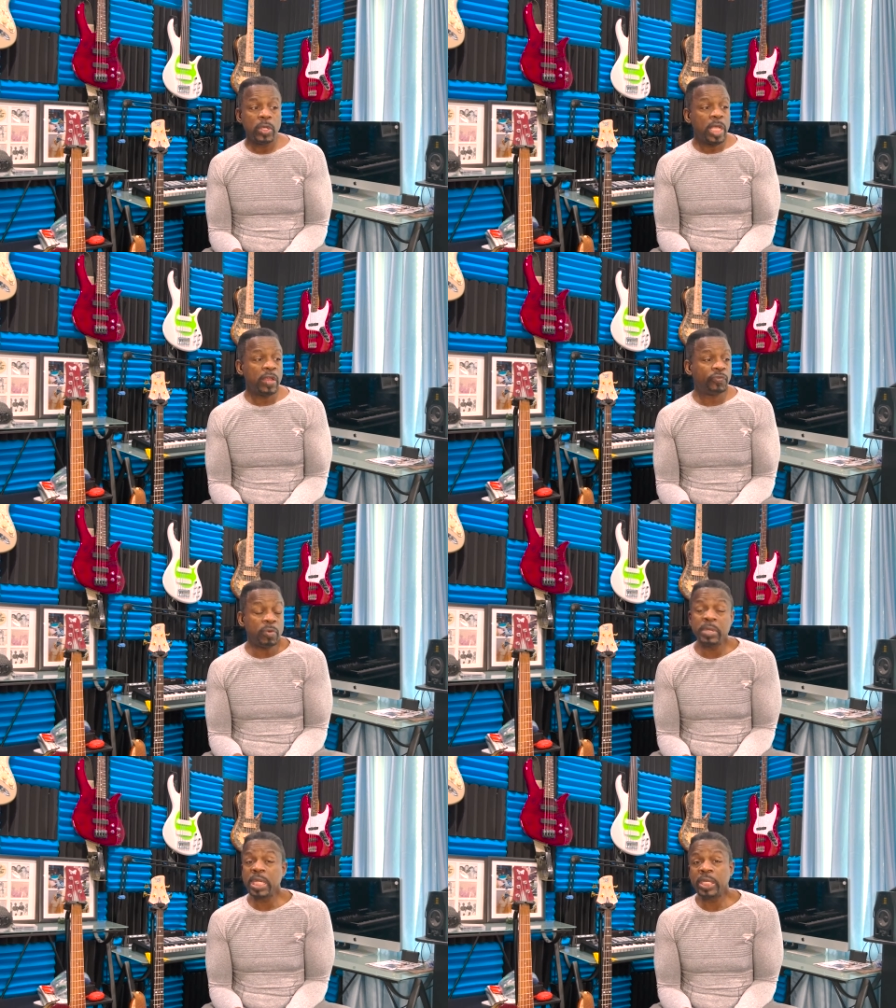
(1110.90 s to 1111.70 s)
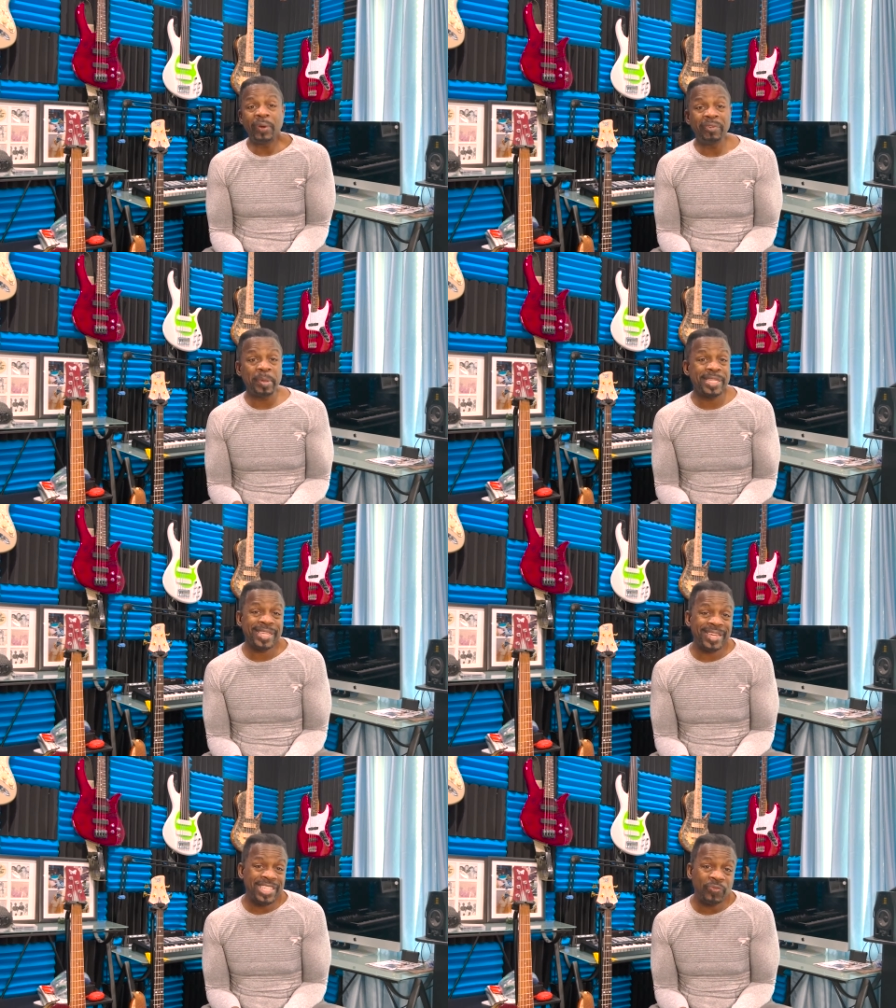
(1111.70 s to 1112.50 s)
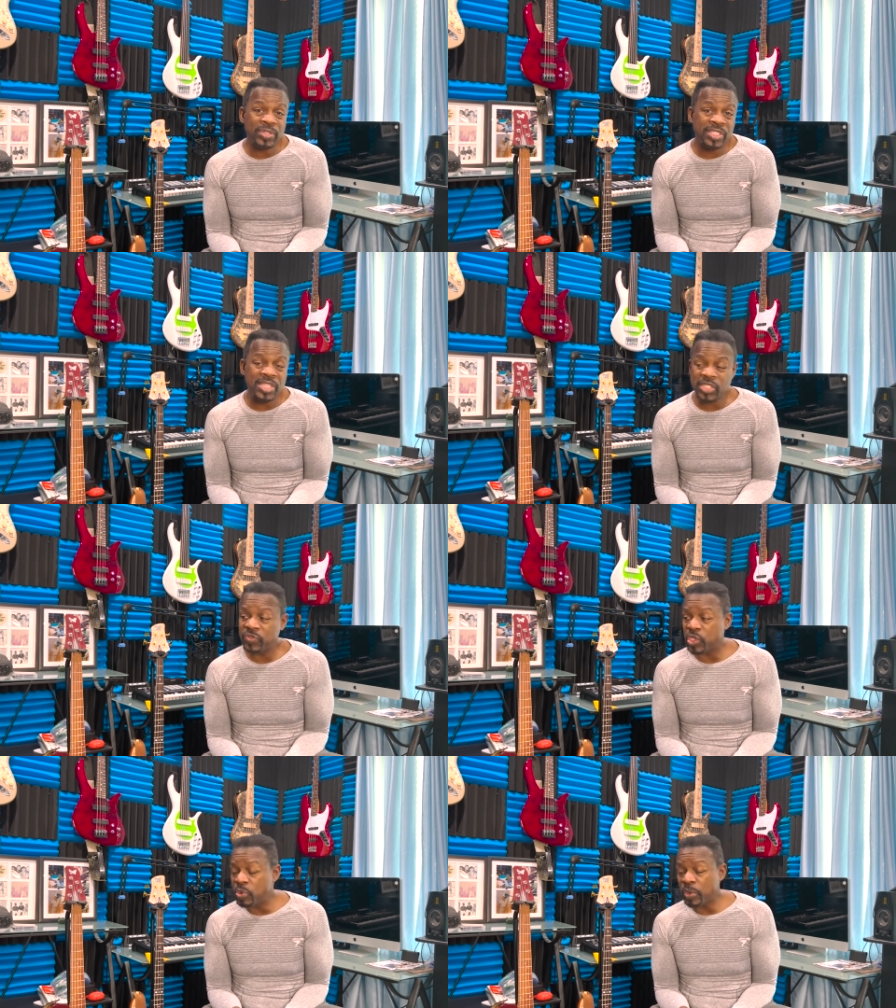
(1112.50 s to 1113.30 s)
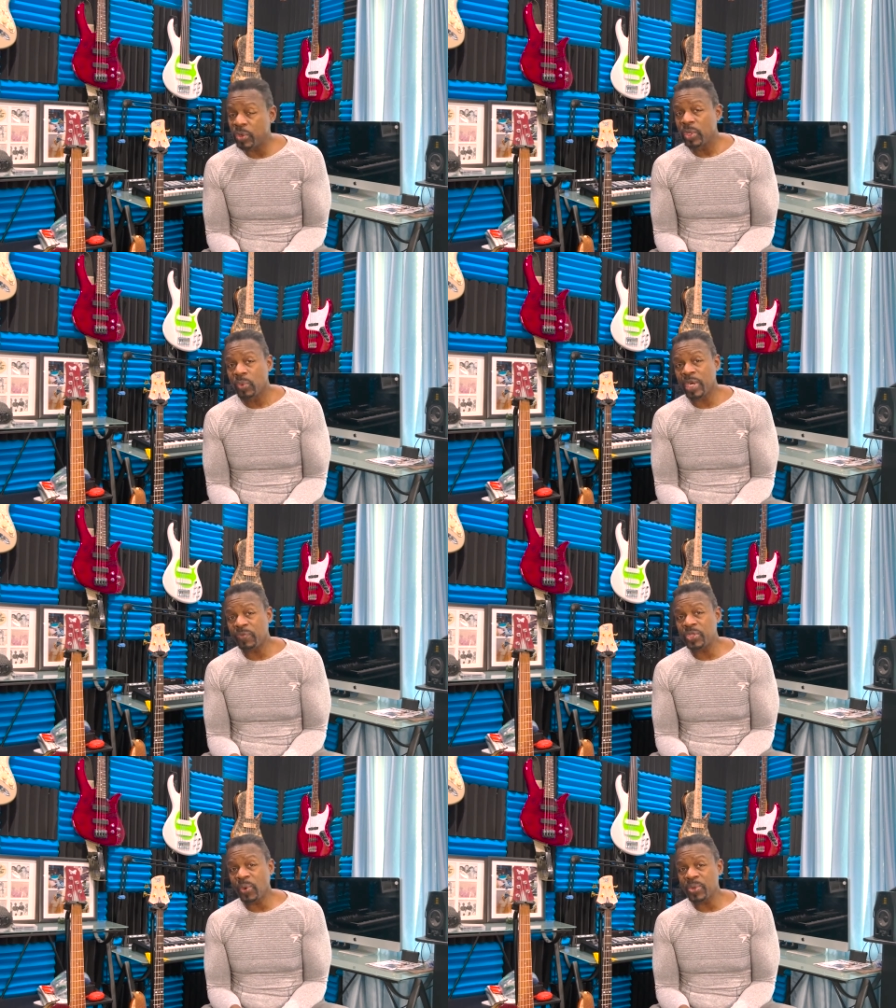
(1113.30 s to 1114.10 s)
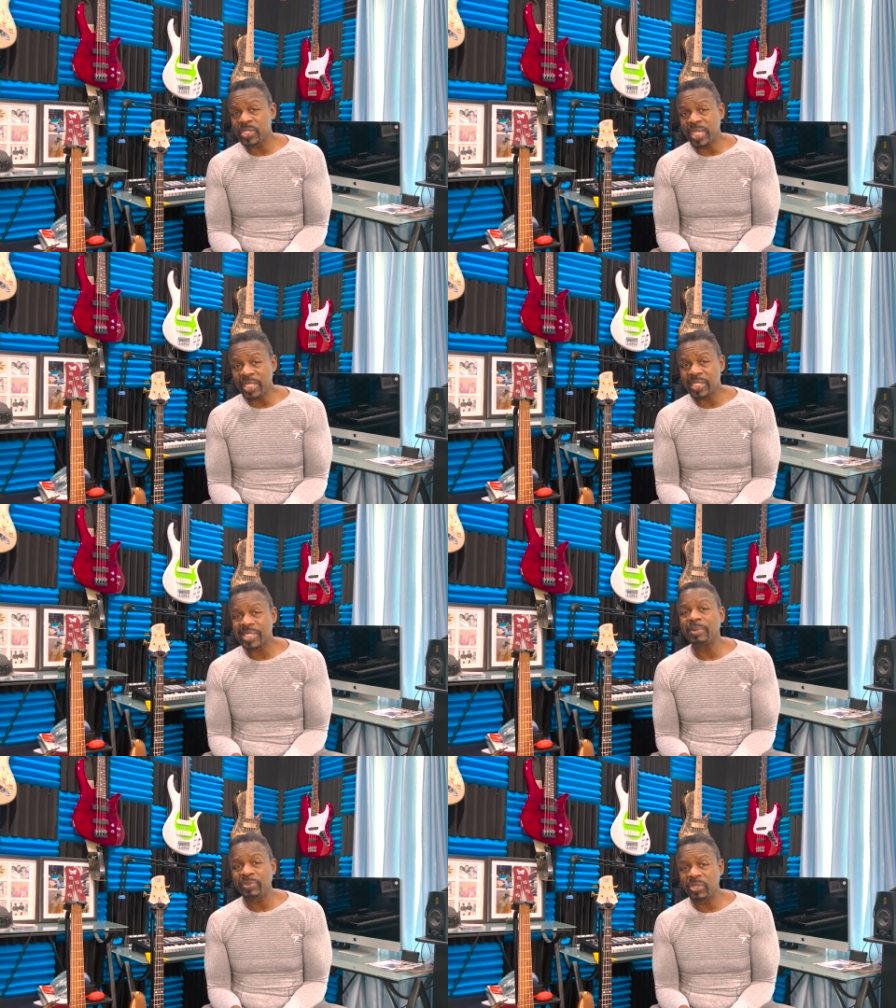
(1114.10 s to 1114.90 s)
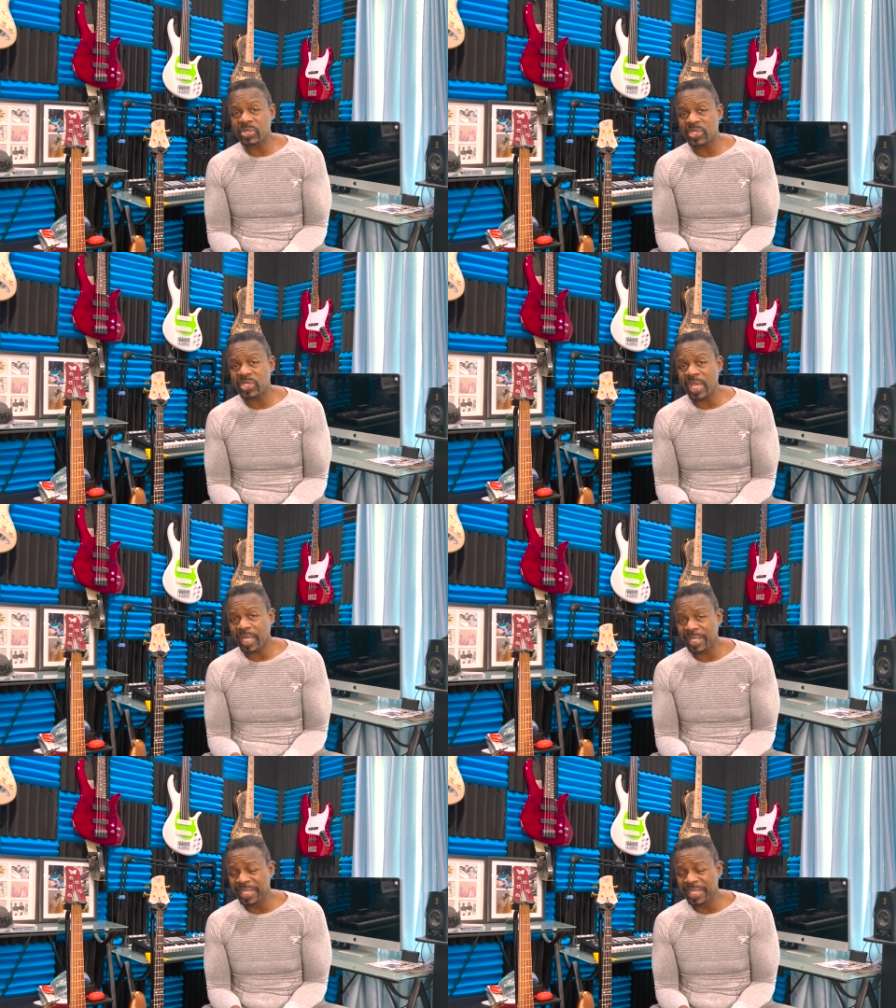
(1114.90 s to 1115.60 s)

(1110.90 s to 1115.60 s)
and for me, you know, everybody's got a different sense of humor, whatever yours is. Some of you are sick.